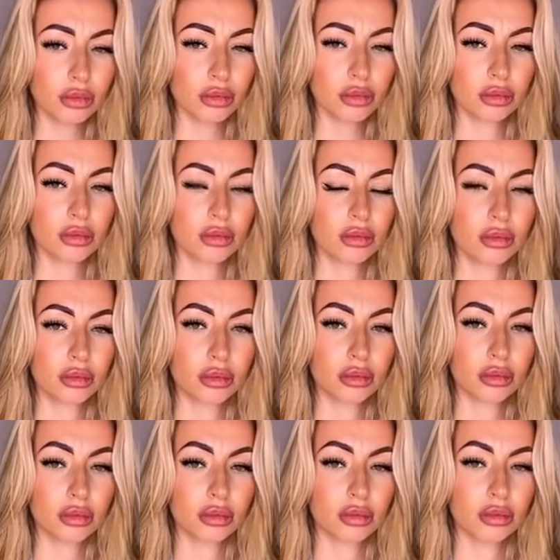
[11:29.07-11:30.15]

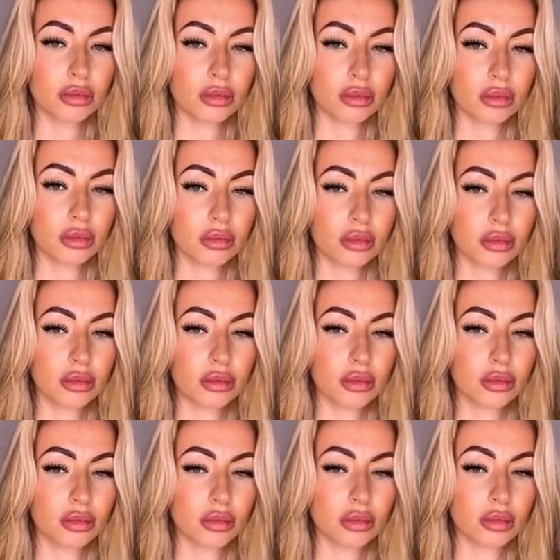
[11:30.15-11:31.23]

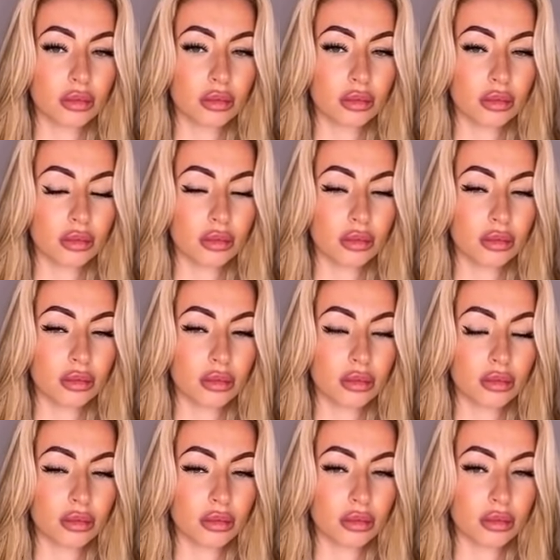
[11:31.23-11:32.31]

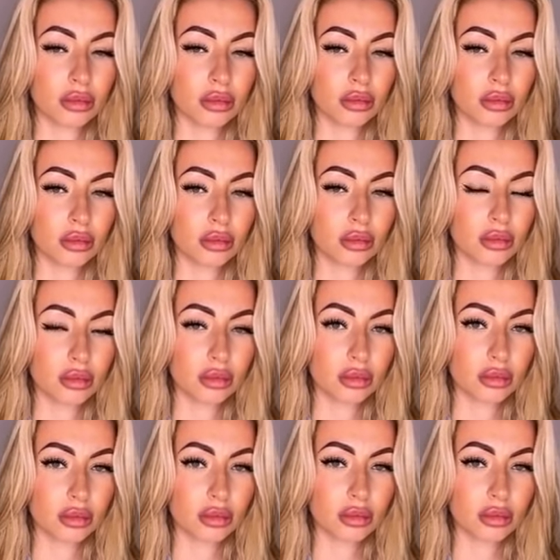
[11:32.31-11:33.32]
(silent)